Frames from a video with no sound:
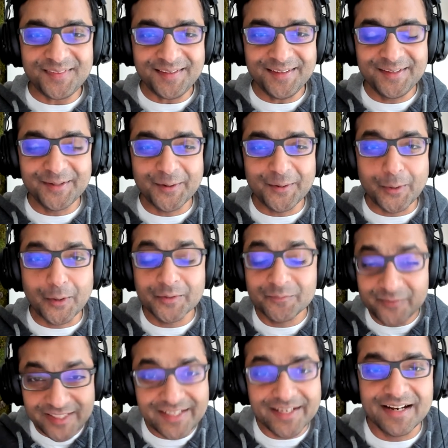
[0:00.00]
you know, on
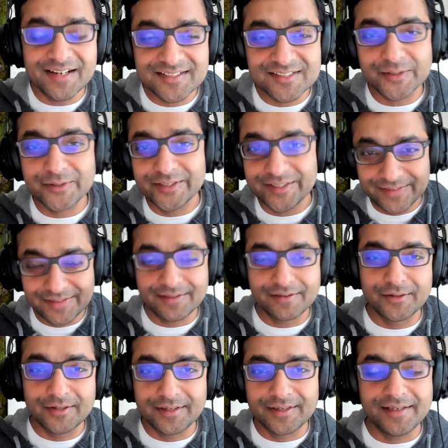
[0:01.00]
weekends or in
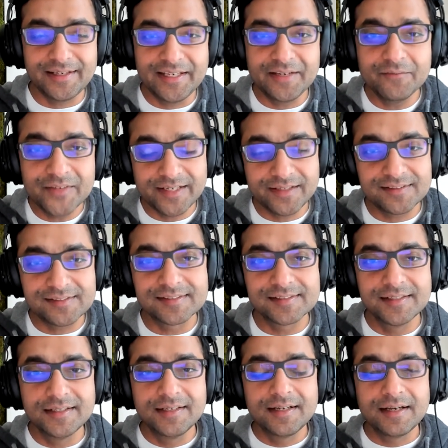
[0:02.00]
uh, in
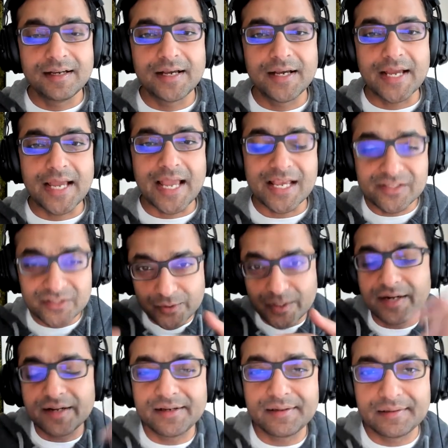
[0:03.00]
evenings uh, as you
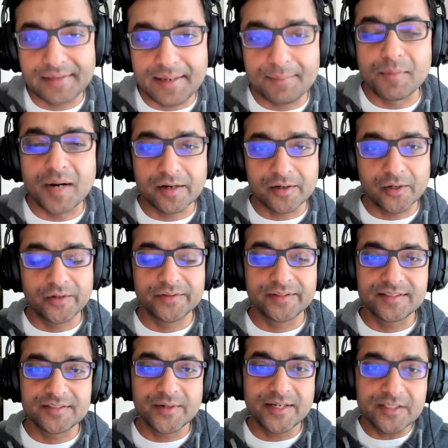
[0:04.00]
kind of embark on
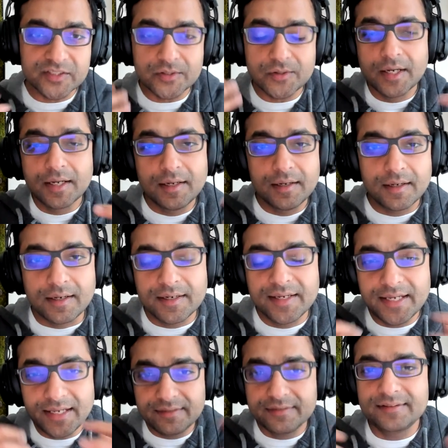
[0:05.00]
this, right? So
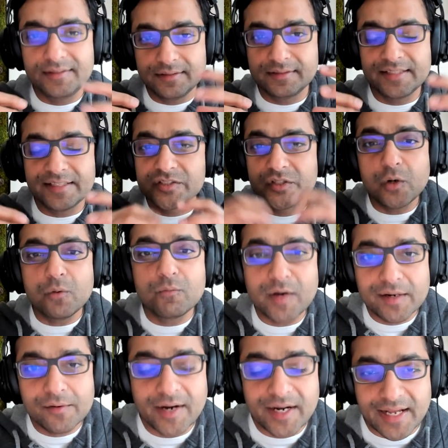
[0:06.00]
again, there is no
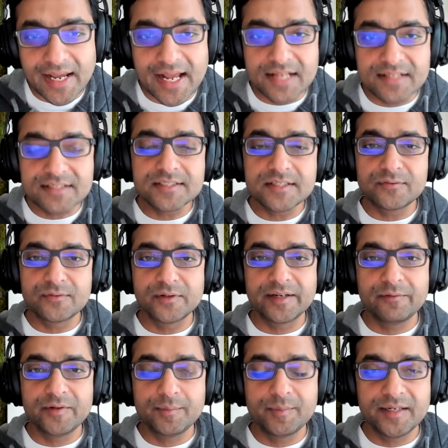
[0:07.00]
one right answer for
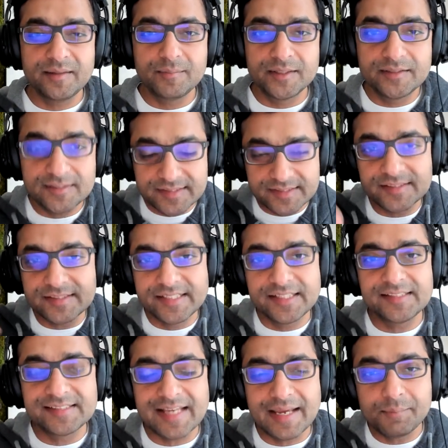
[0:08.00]
everybody, but this is an
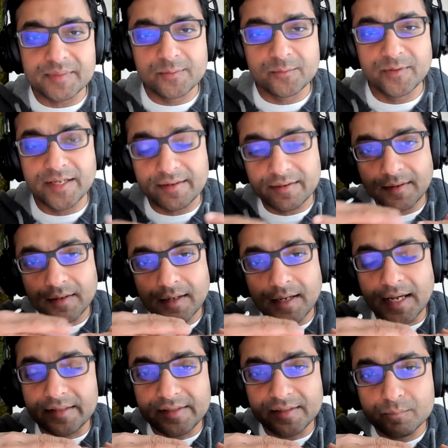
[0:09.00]
example where
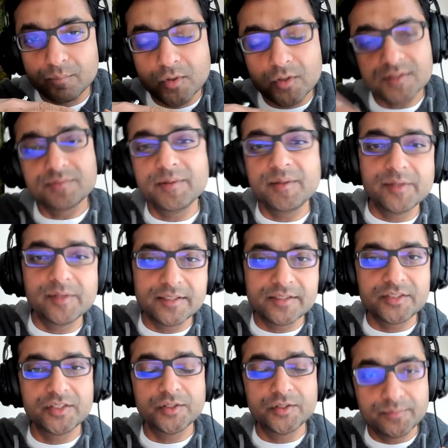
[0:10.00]
I think most people
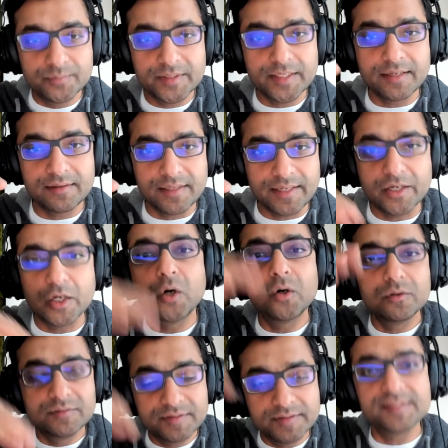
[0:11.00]
assume that like,
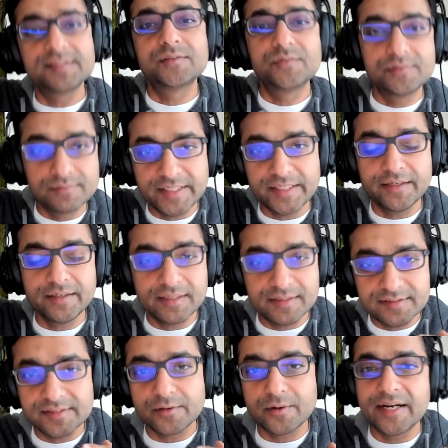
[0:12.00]
oh, this thing
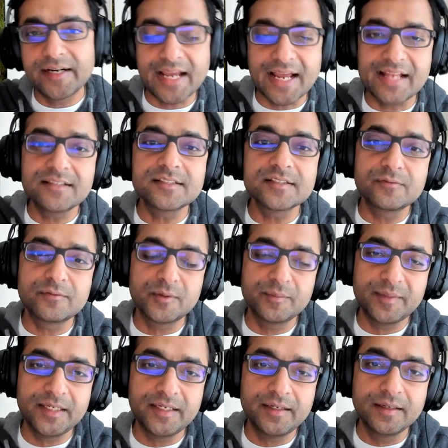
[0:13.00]
is the right answer for
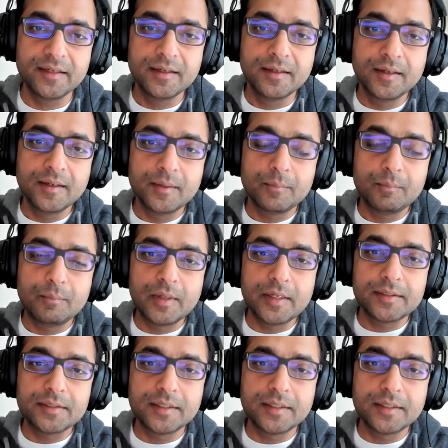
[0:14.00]
me, but